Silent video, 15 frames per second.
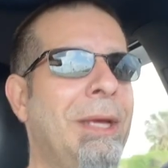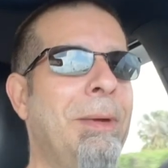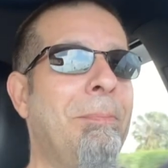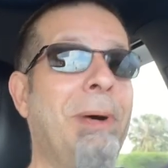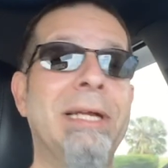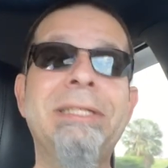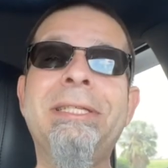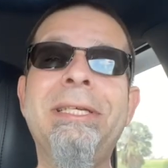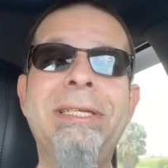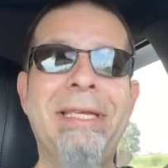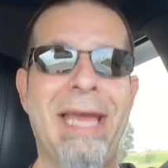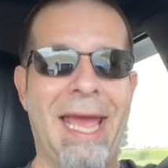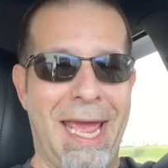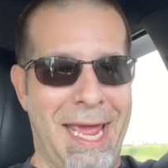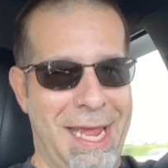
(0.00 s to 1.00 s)
But
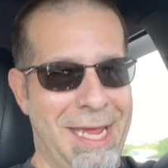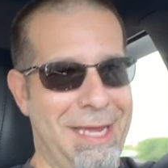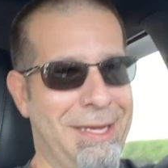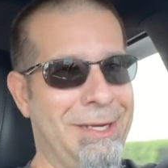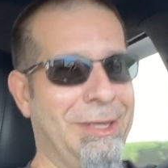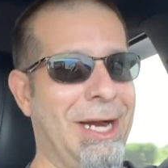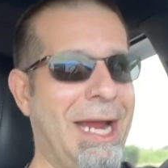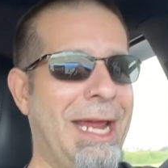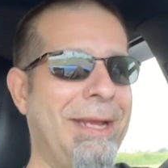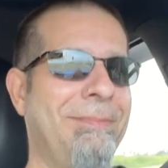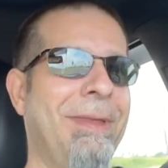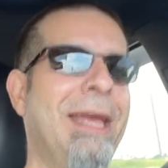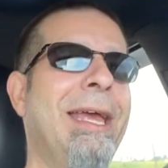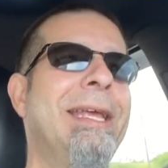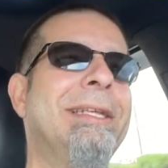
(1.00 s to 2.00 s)
today, right,
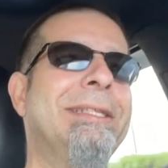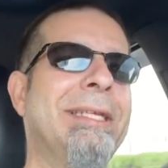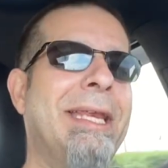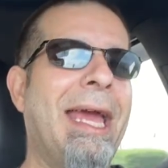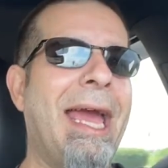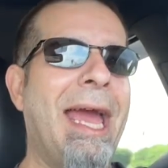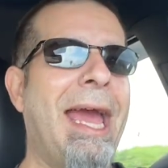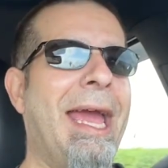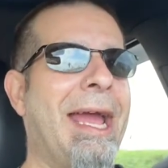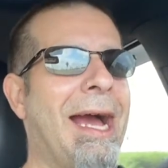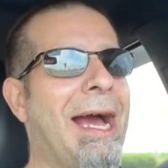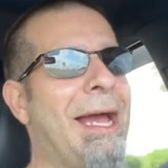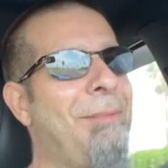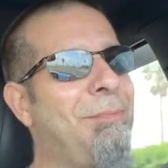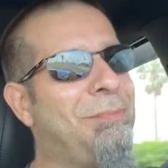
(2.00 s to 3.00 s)
Today,
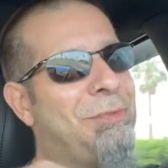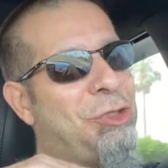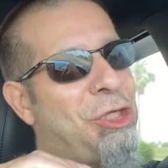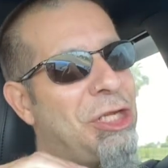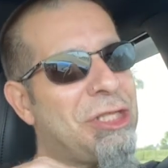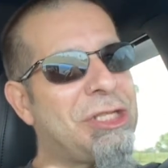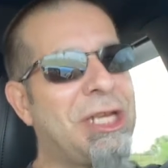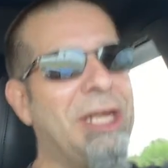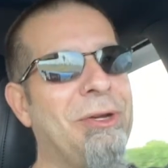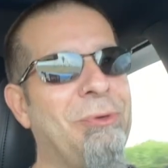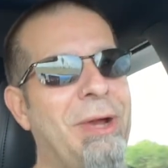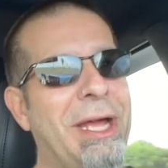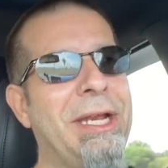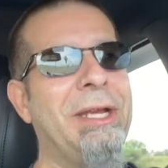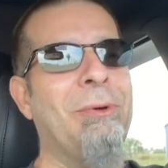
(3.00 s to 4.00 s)
I'm just getting
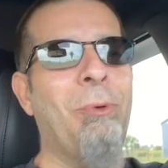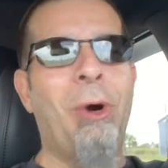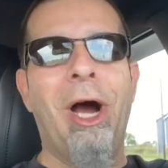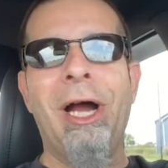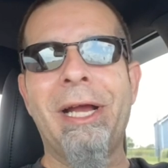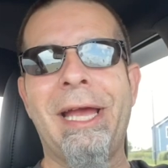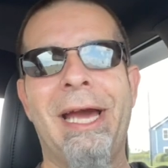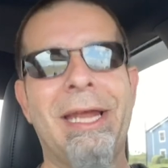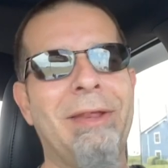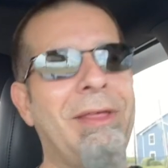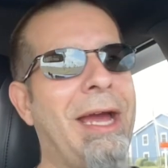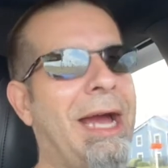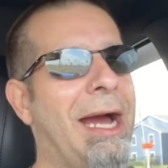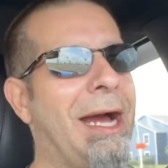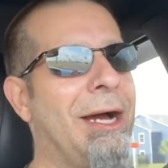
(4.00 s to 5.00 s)
ready to walk out of
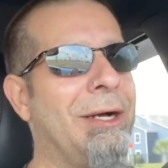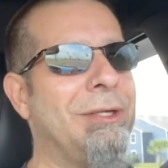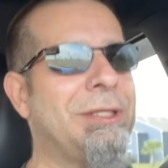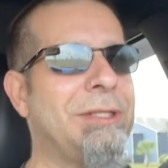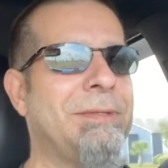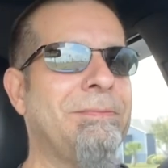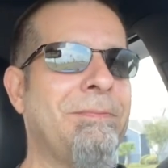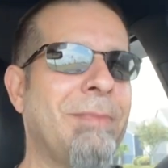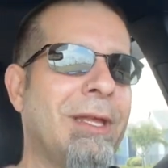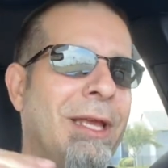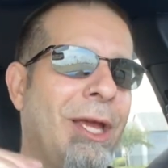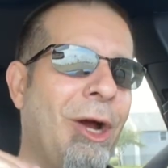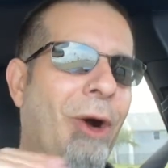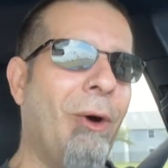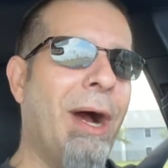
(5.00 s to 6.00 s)
the house,
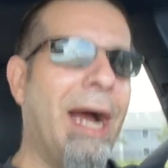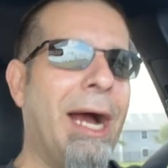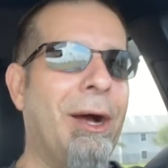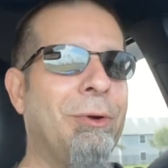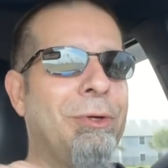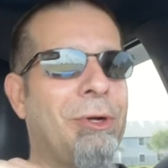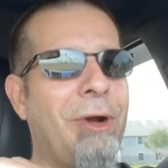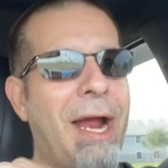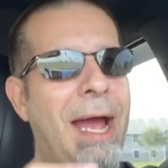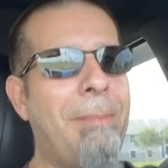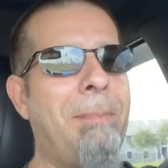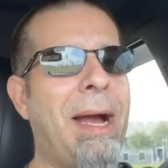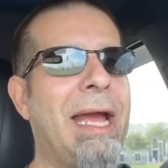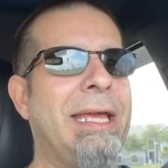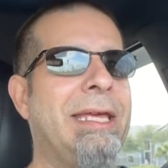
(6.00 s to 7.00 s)
go out, grab
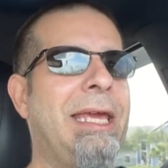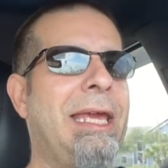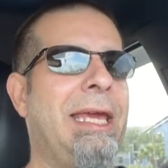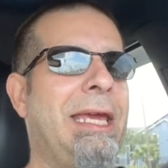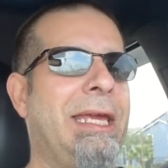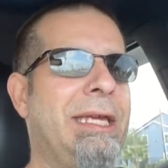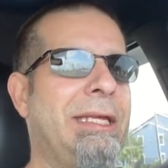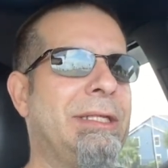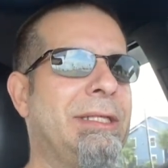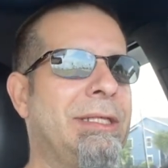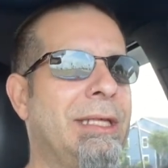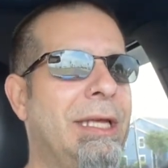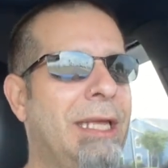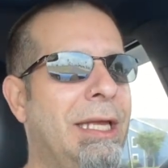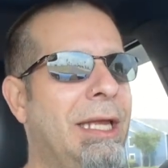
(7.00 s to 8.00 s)
my keys
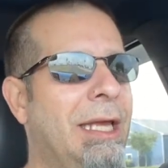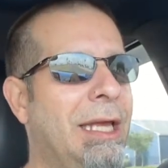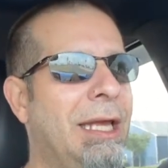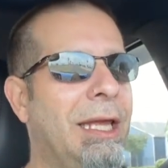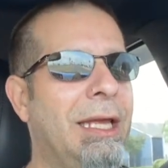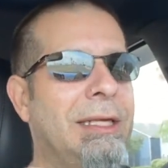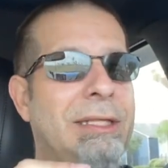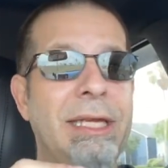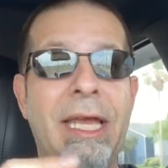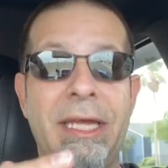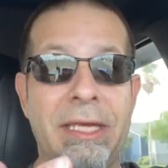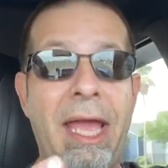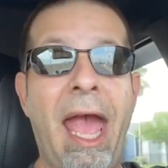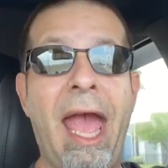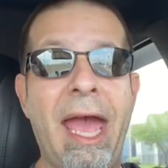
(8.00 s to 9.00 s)
to
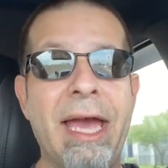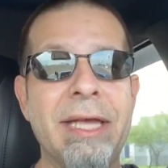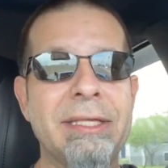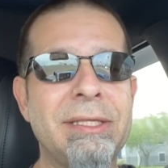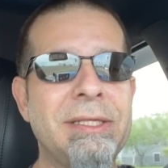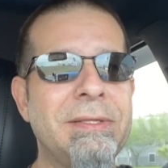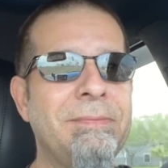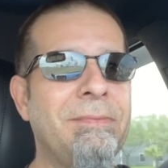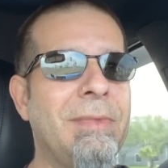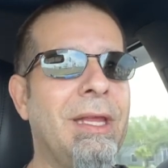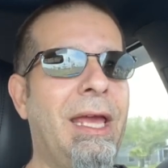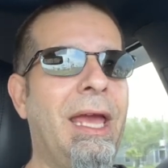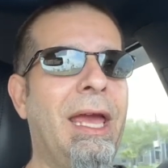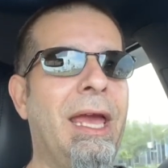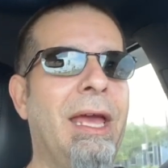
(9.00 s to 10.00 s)
get gas.
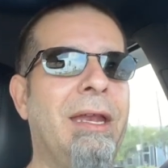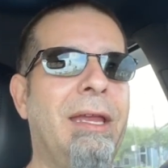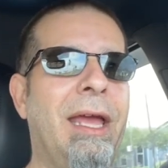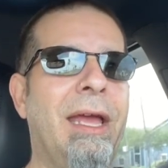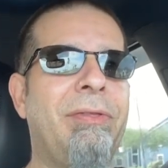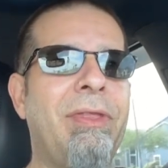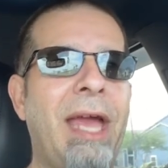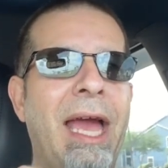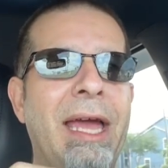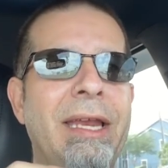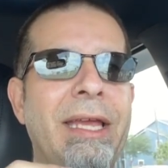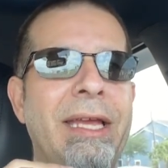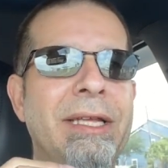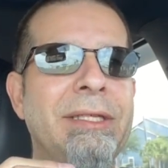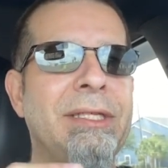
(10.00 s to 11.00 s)
And at that
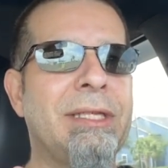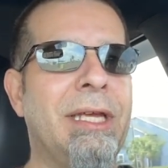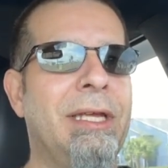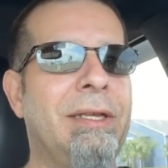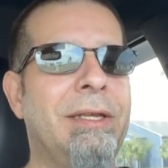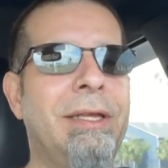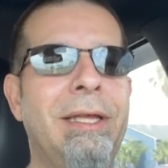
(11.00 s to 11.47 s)
instant,